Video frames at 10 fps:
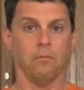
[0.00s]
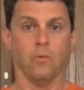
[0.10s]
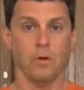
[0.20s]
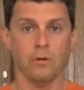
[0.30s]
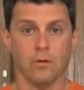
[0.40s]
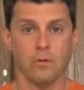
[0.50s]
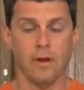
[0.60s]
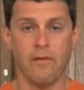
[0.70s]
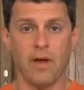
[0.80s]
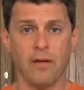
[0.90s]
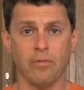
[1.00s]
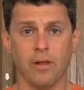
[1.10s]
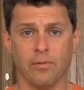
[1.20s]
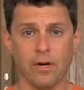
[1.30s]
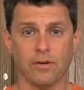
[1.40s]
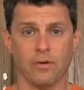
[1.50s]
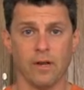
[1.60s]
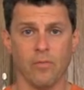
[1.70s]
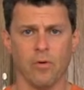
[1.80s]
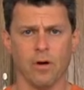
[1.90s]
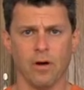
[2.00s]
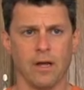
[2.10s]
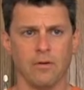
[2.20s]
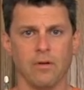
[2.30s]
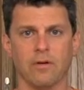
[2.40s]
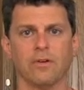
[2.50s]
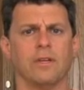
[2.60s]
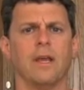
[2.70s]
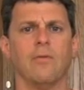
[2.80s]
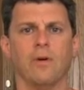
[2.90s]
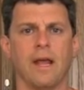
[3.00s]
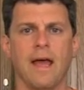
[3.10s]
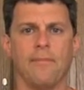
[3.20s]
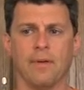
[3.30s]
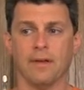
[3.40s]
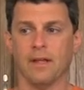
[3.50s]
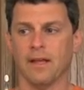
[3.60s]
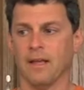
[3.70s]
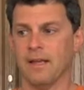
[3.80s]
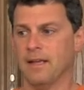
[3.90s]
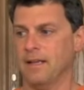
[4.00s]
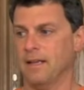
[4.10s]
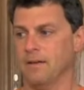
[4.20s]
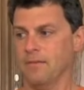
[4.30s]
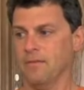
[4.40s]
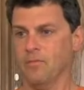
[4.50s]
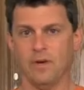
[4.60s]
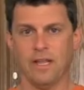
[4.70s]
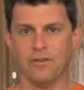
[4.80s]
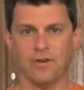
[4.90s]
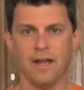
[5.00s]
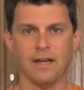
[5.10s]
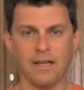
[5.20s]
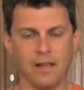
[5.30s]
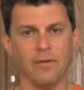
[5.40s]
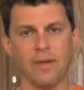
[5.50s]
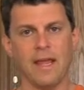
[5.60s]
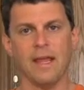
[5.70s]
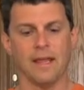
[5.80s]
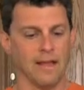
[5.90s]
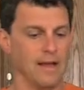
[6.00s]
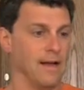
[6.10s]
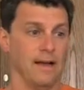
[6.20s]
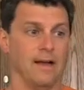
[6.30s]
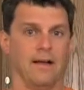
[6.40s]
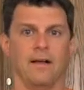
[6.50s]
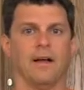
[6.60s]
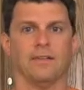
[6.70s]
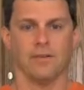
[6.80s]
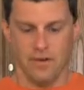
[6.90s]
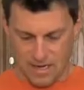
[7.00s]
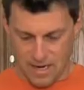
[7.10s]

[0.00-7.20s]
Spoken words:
well, you don't have high blood pressure anymore. I don't understand what happened. And when they try to tell them, hey, I started